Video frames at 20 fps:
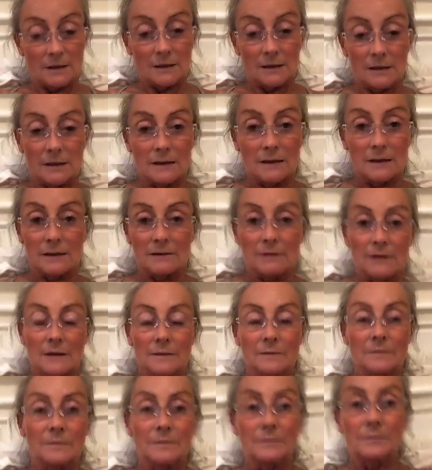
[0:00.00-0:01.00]

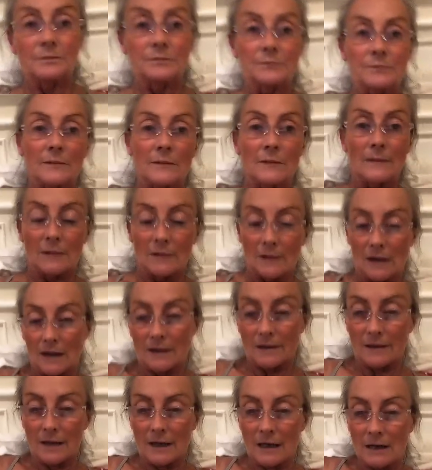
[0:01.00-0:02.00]

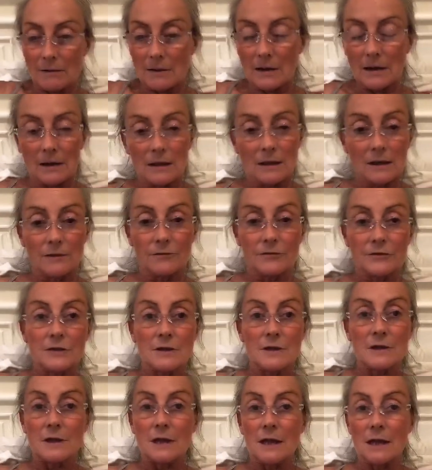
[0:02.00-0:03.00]
That I would love to
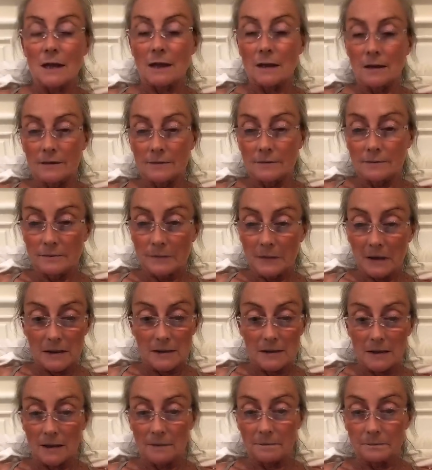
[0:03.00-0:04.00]
see here, big
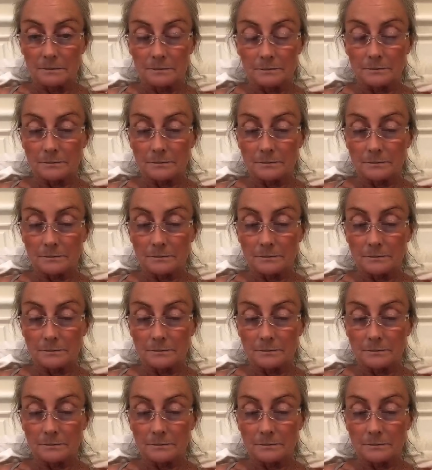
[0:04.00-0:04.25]
time.